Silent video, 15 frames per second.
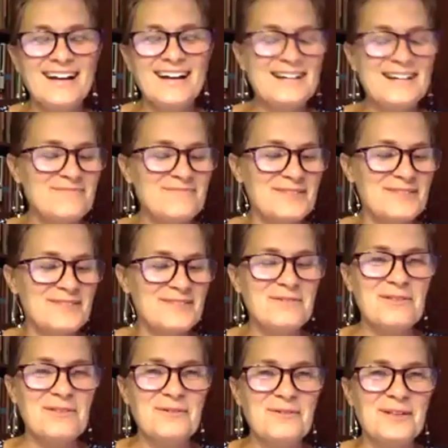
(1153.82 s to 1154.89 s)
You are the
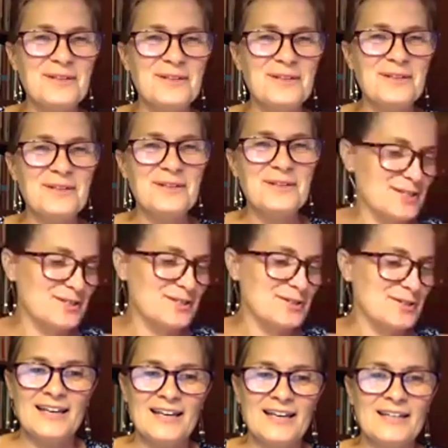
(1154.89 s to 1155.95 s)
only one that can control
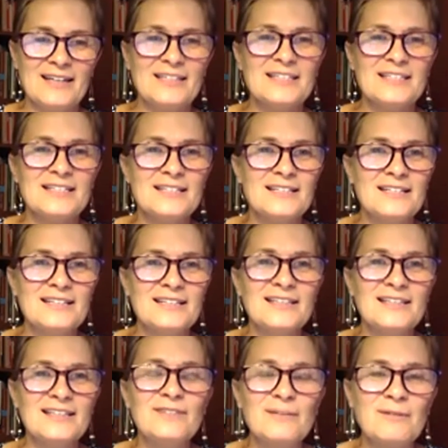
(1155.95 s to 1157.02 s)
you. And it's a
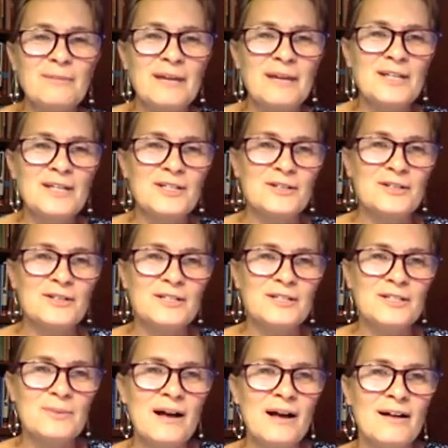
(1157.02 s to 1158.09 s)
lovely reminder as
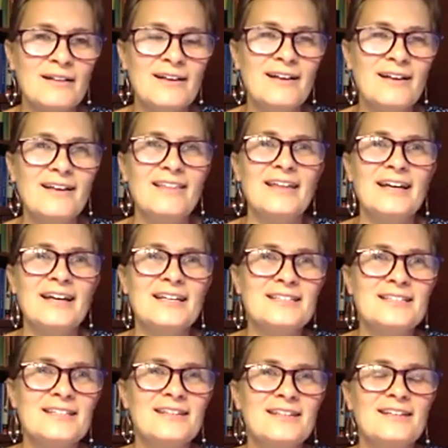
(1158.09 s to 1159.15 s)
well
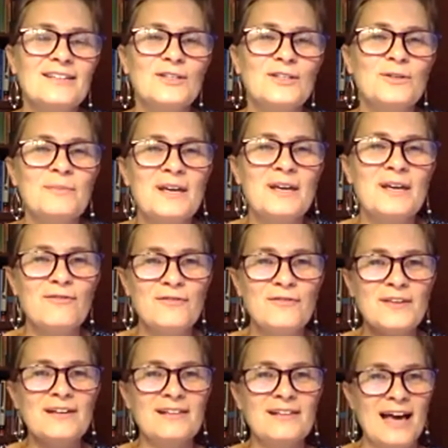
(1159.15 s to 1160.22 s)
that you may
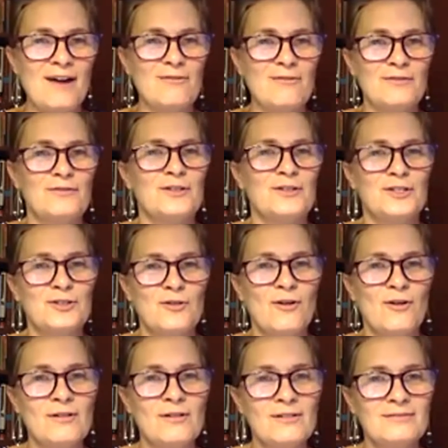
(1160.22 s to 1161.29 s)
feel out of
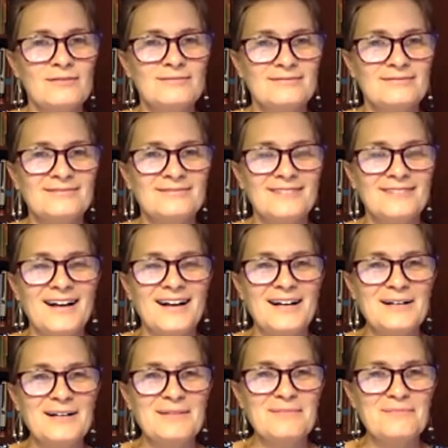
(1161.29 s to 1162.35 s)
control, but